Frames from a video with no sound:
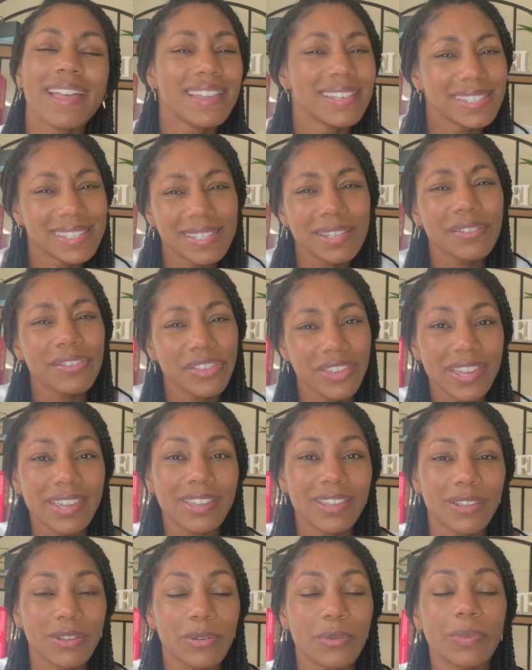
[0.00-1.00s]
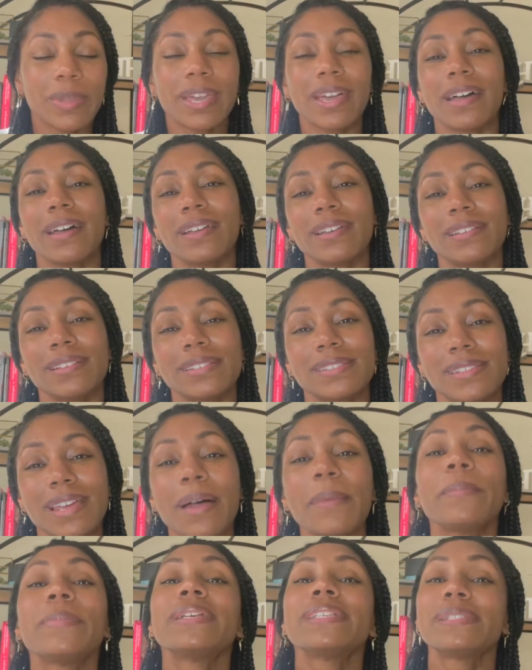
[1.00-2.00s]
still thank you, because that
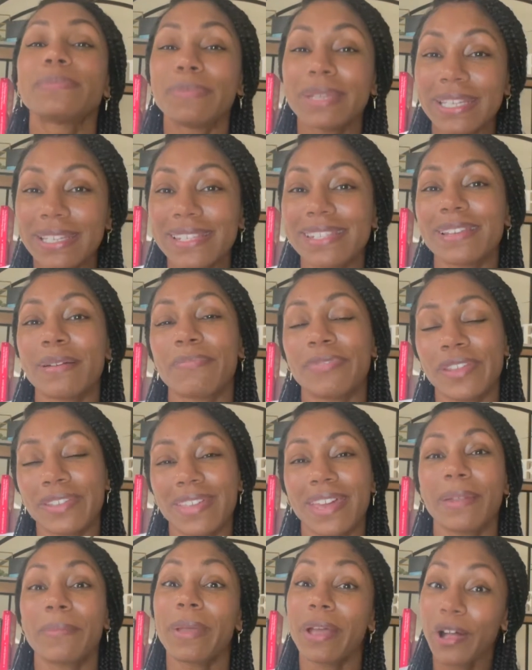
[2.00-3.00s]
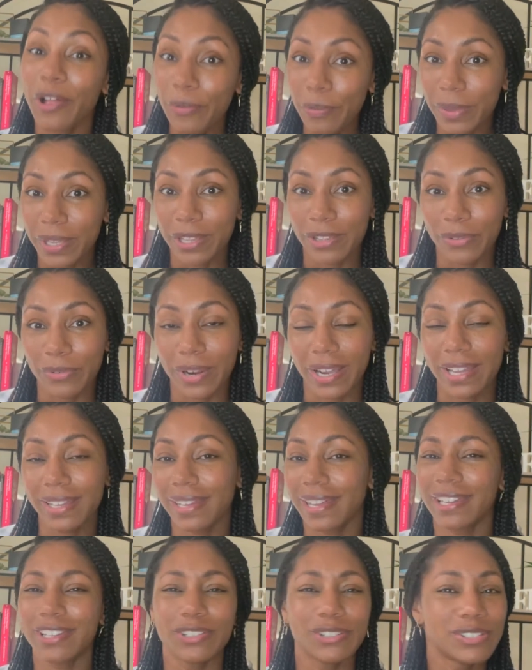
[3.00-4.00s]
must mean something, that I'm helping you, right?
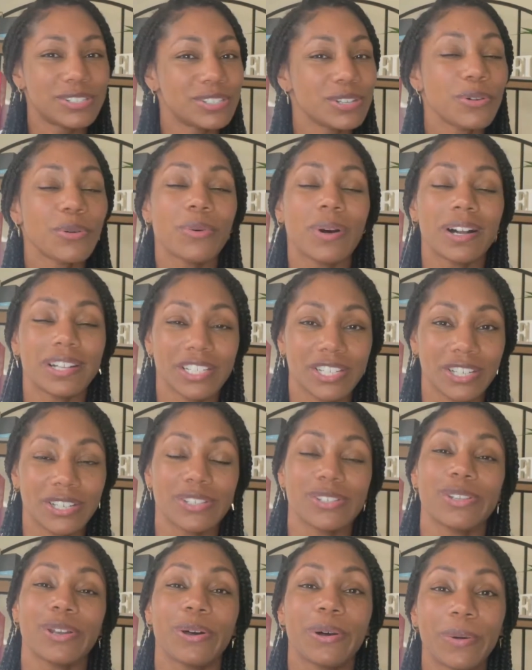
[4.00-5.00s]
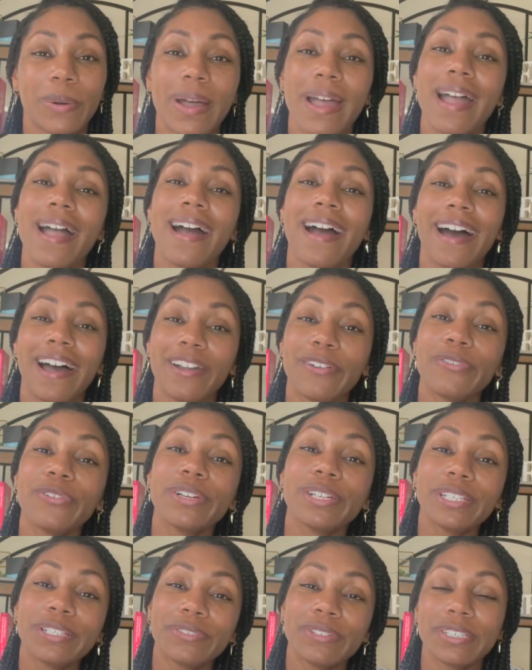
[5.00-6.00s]
Like you're still watching. So I
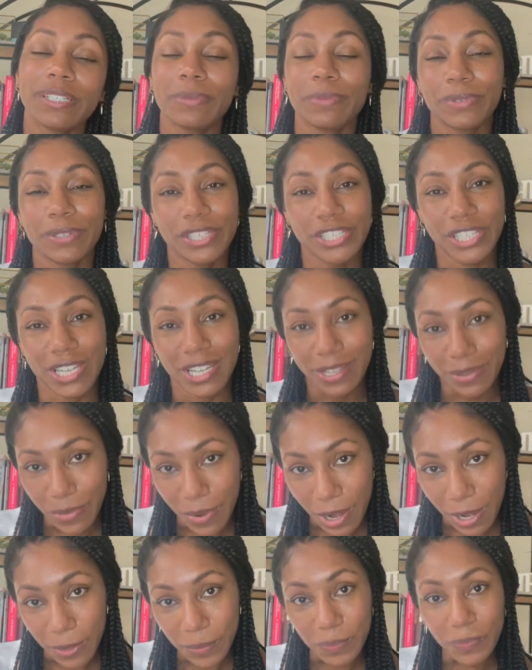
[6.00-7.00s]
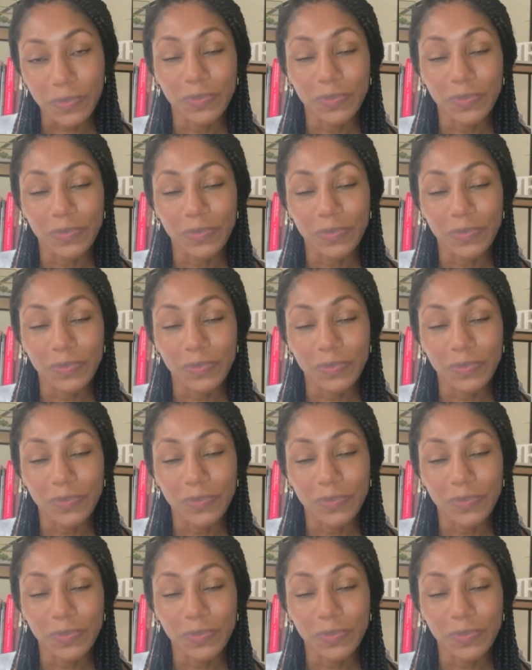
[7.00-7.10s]
really appreciate you all.